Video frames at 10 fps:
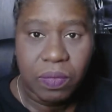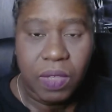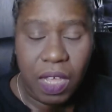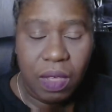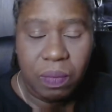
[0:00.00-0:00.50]

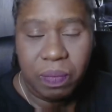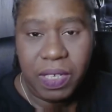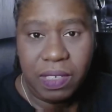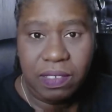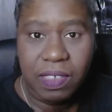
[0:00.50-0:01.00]
There'll
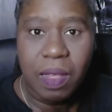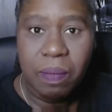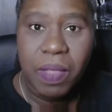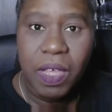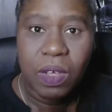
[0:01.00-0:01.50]
be
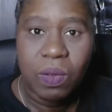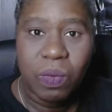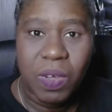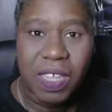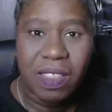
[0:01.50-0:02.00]
some
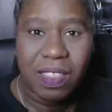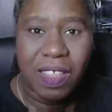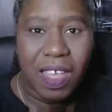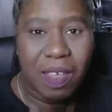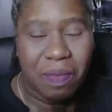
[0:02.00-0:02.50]
with
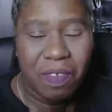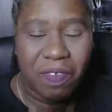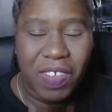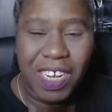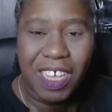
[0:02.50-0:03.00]

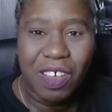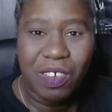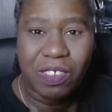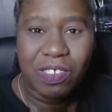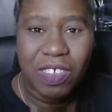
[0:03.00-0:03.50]

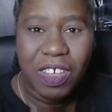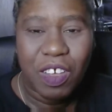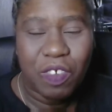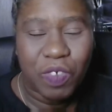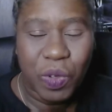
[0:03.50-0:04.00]
videos,
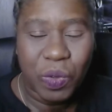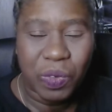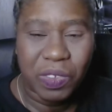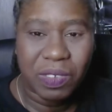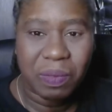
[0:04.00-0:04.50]
of course.